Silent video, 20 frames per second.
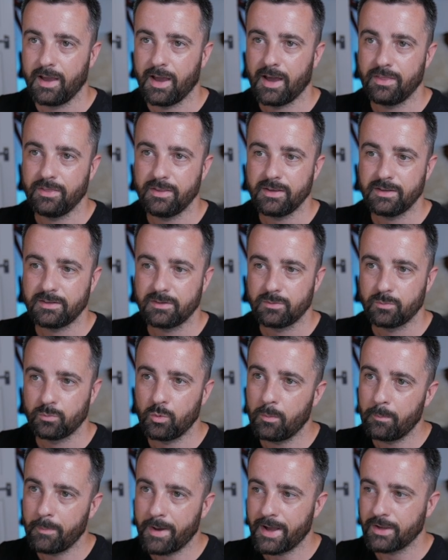and this
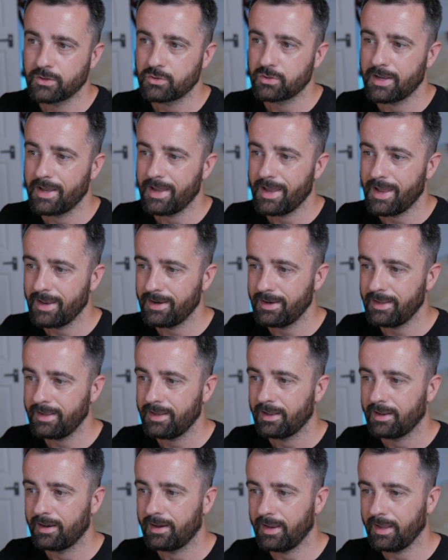will match
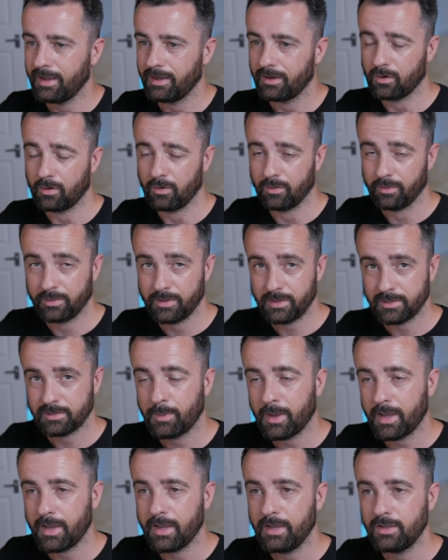any link on this
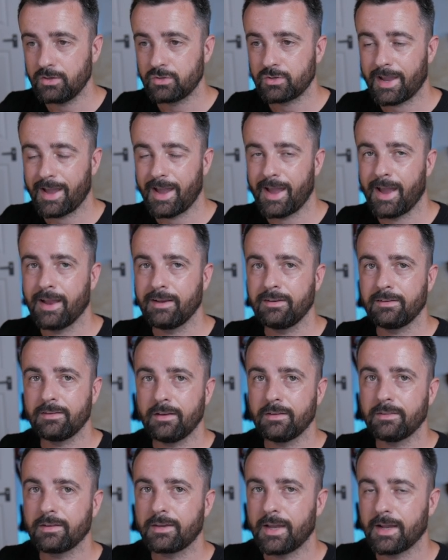page and the
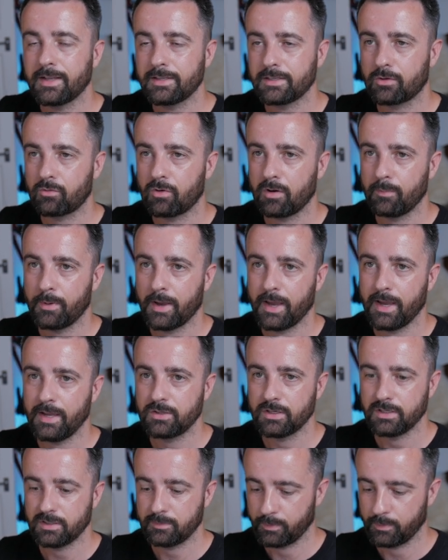other category pages,